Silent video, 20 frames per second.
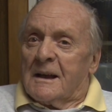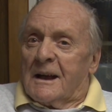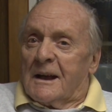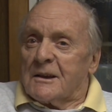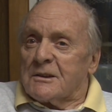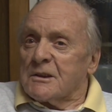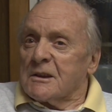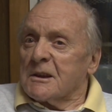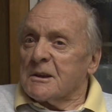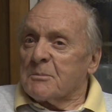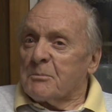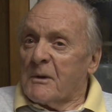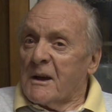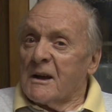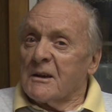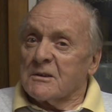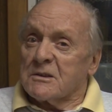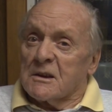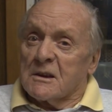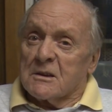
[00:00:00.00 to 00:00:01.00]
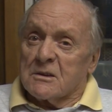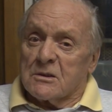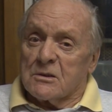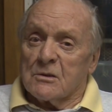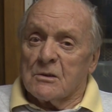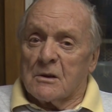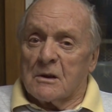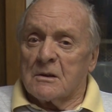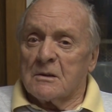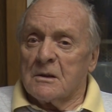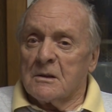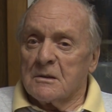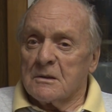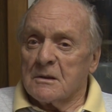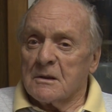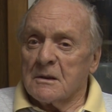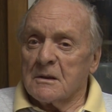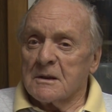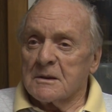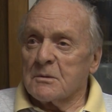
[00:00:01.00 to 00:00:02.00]
I said, a sparring session? Sure.
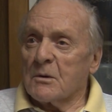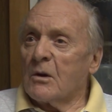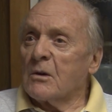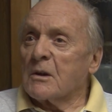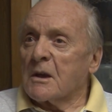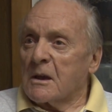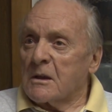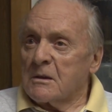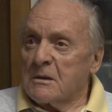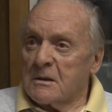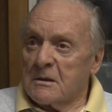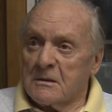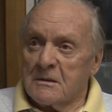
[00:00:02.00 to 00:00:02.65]
I said, okay.